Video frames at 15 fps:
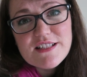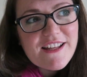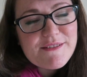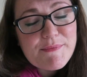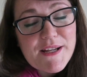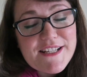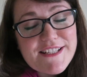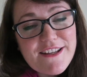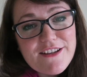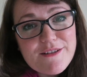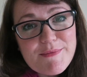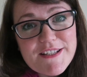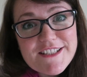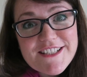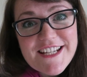It might sound a
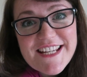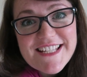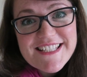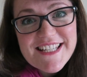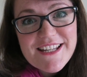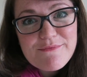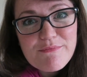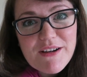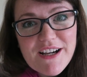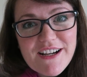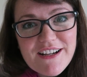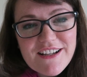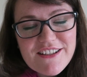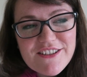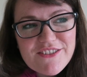bit cheesy,
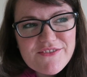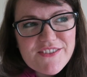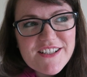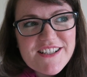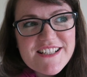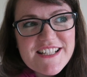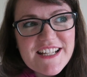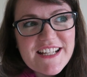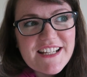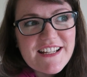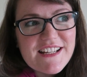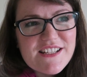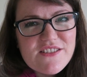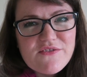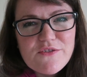but university
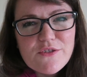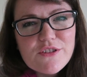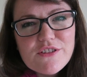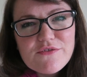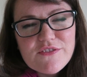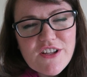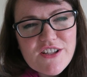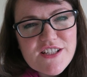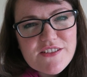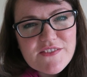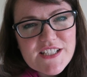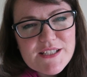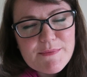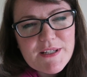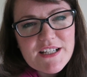is full of lots of
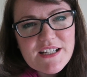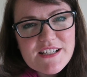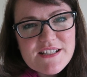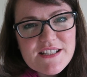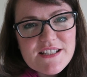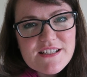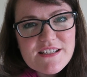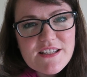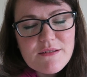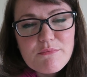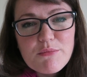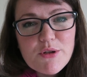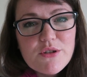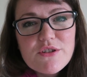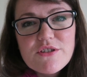experiences that
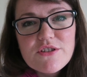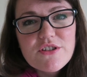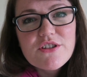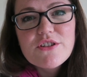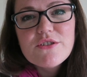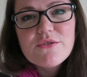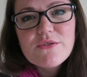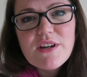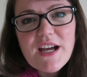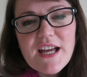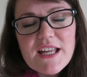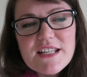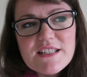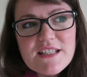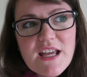push you
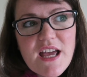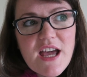and